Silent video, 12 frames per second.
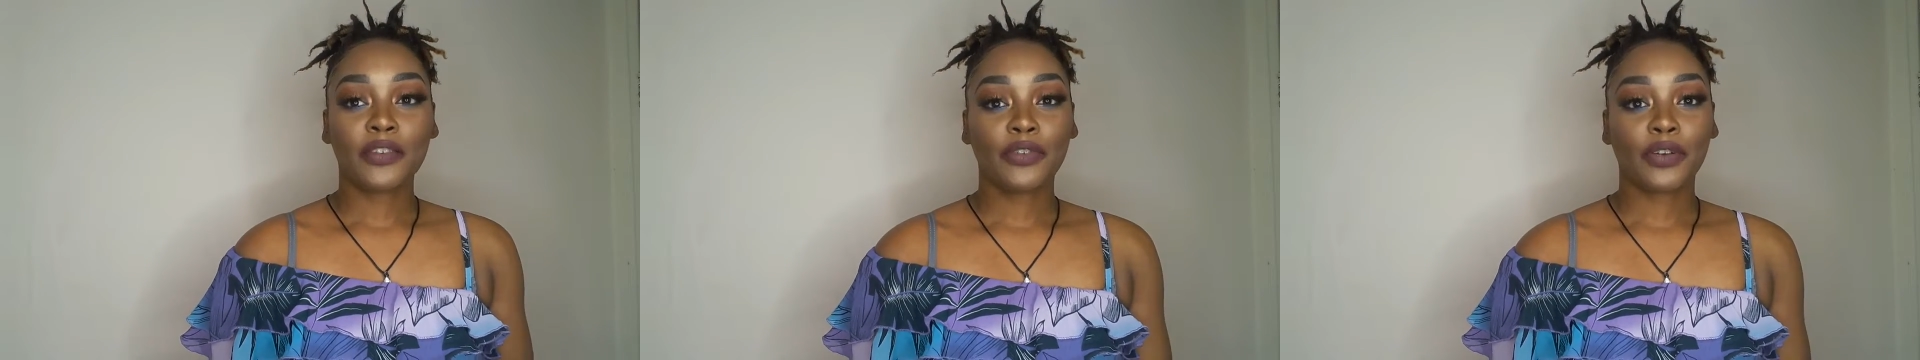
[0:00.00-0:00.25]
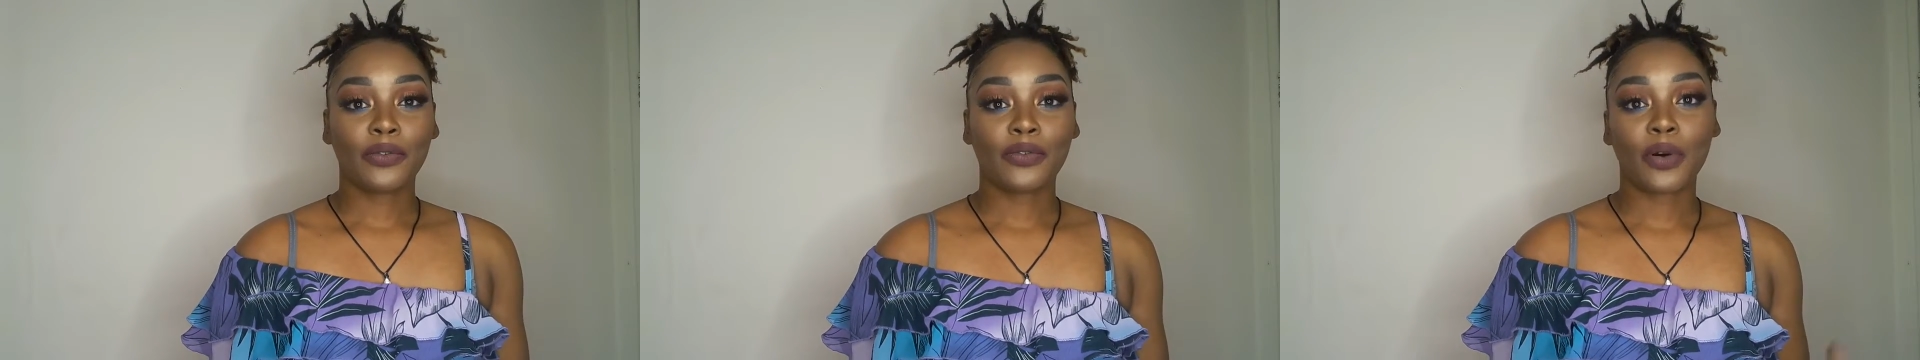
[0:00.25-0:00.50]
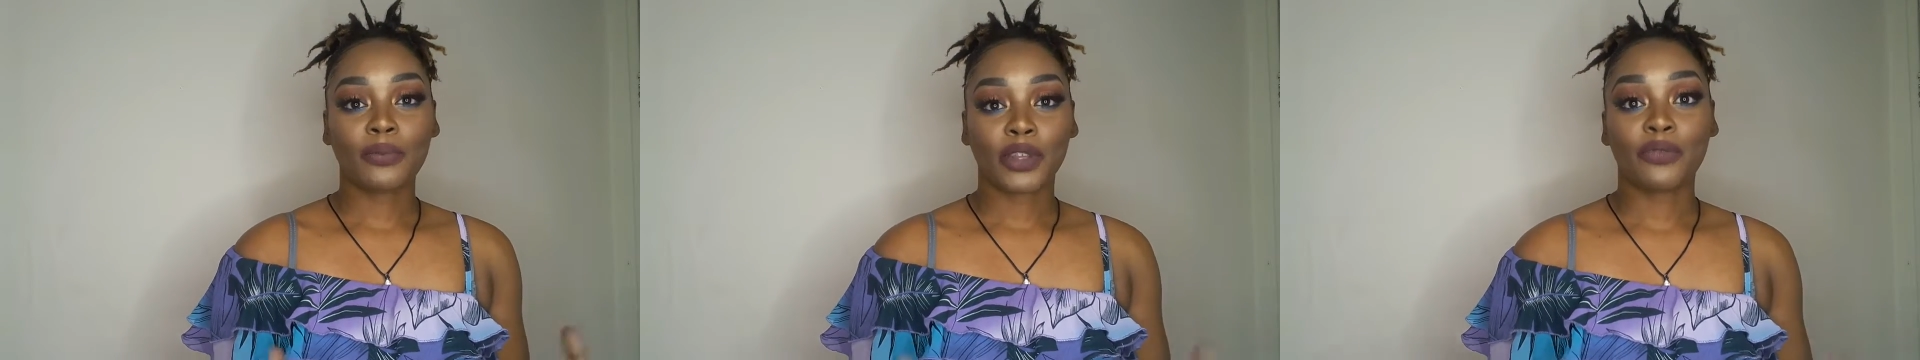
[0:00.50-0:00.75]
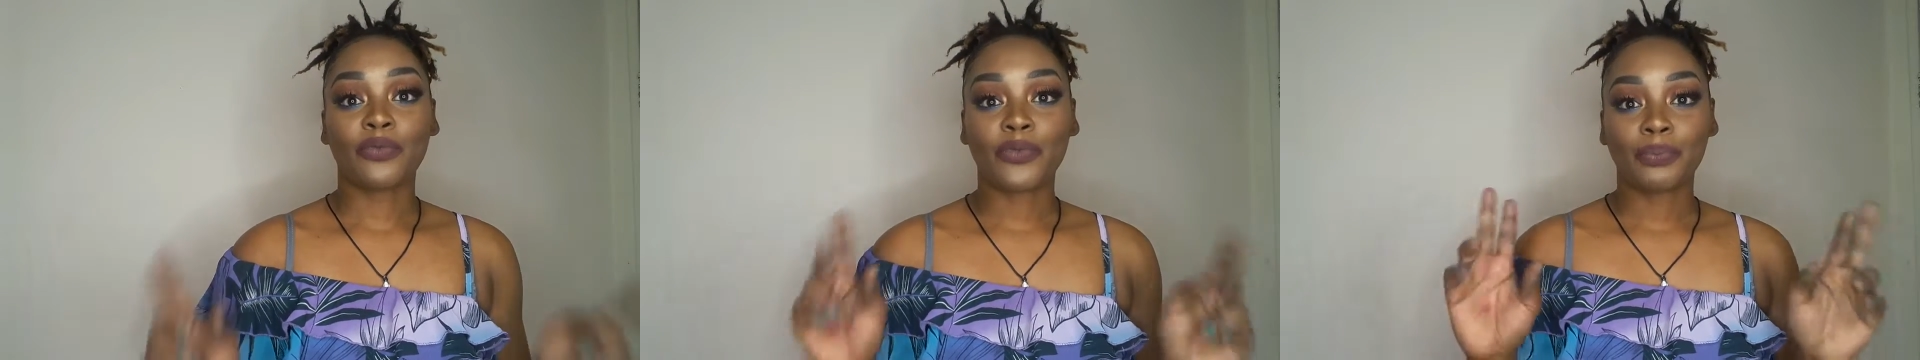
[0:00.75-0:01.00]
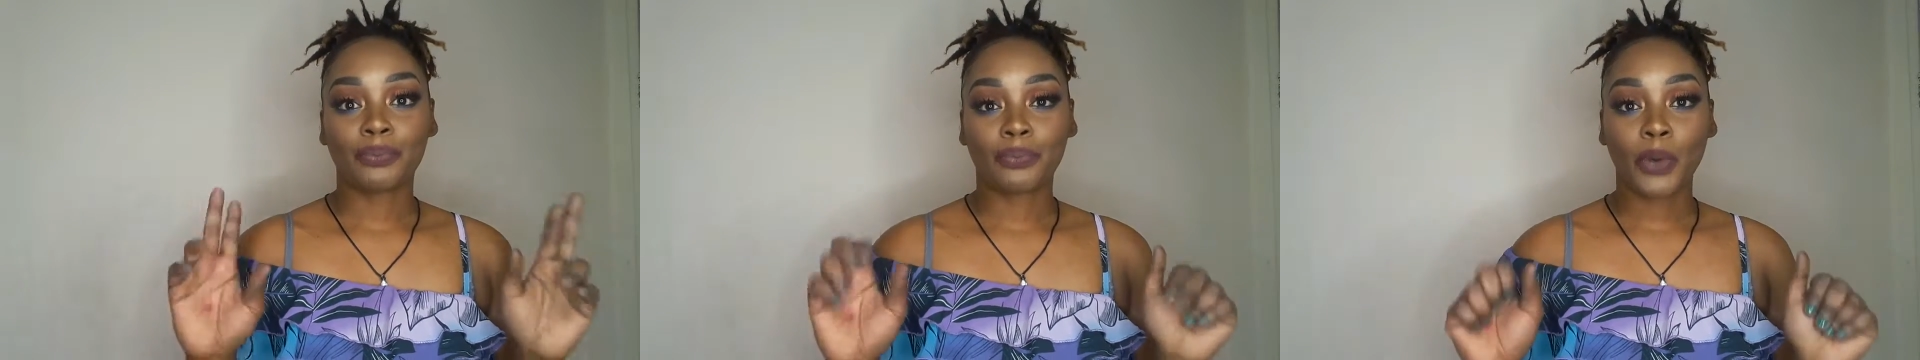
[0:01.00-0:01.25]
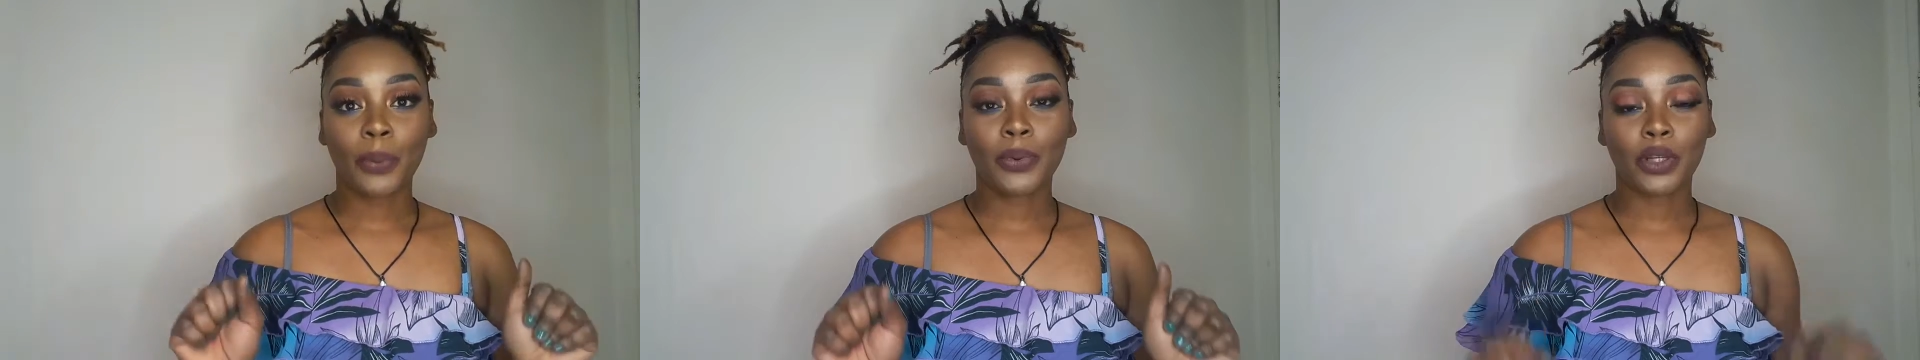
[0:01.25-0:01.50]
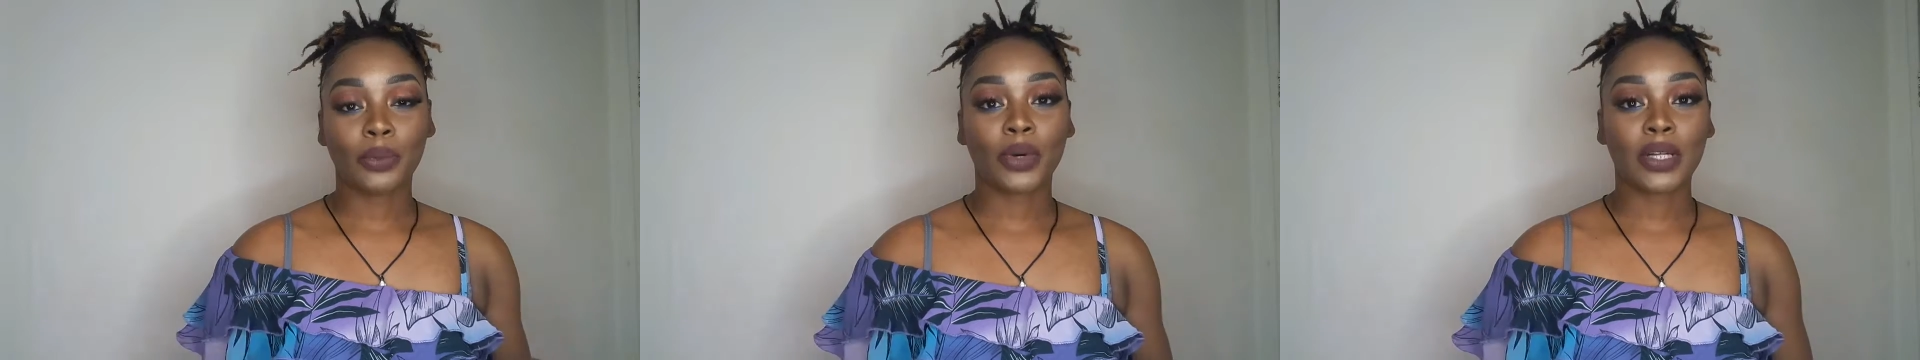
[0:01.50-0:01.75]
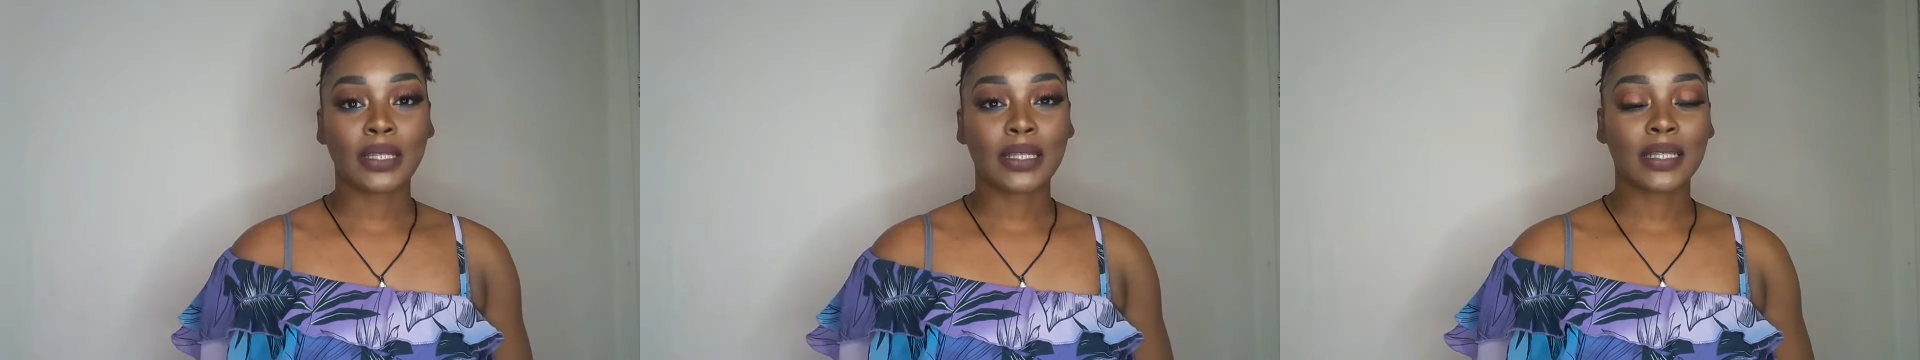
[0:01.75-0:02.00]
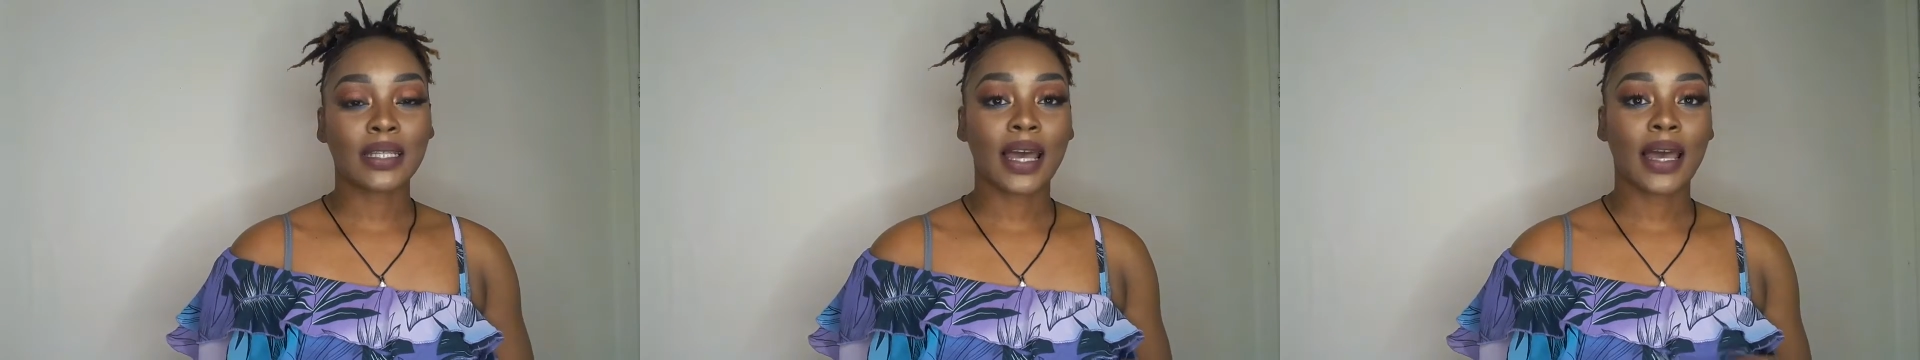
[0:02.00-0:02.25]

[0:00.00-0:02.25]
different from the popular ones,